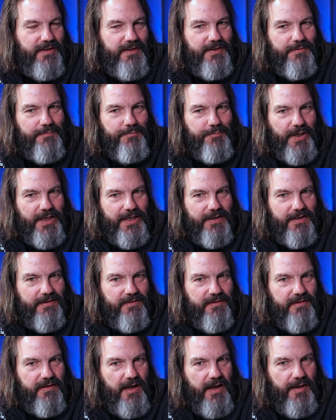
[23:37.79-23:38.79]
But,
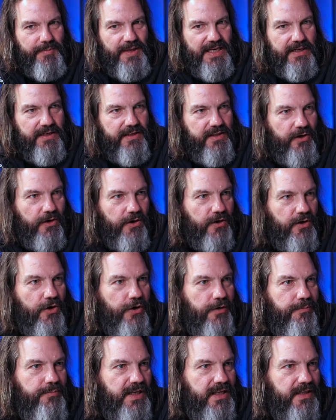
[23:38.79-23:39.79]
I mean, there
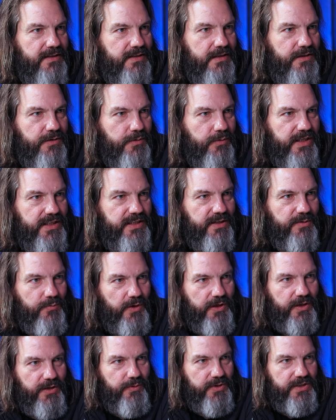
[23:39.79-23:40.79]
could be a situation
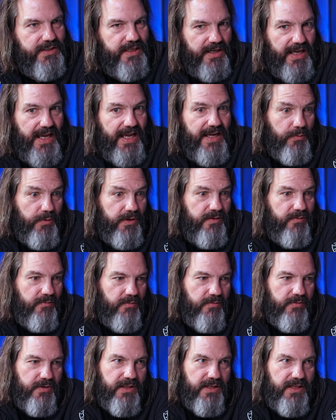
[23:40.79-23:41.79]
where you would say, hey, we
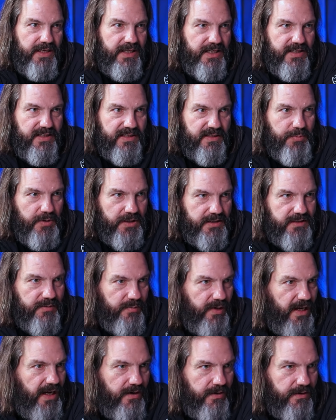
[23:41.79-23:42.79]
really need to split some
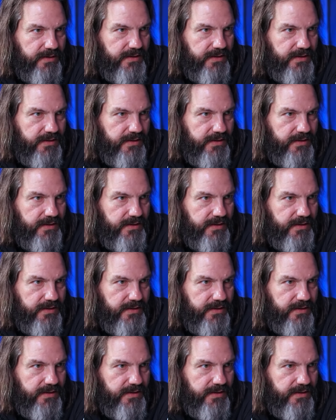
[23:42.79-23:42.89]
hairs